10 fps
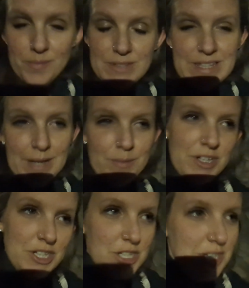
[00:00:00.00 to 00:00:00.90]

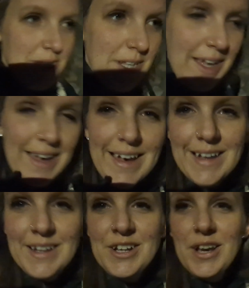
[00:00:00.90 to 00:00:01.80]
sandwich.
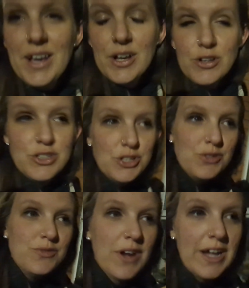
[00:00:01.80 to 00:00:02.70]
And I got
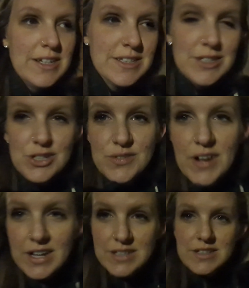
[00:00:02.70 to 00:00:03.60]
two fries,
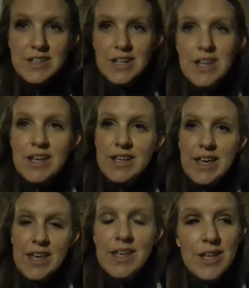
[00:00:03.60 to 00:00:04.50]

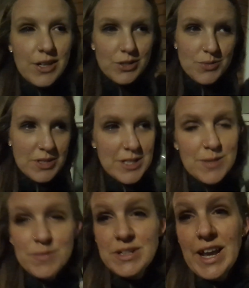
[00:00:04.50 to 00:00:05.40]
okay? Because we did
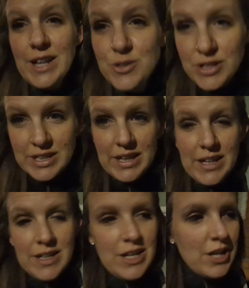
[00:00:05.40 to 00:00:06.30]
some day
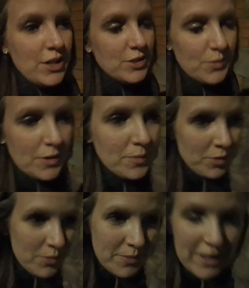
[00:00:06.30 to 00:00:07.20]
drinking. So we're coming
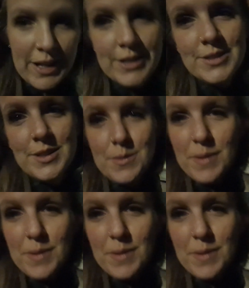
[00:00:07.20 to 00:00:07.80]
home, and actually the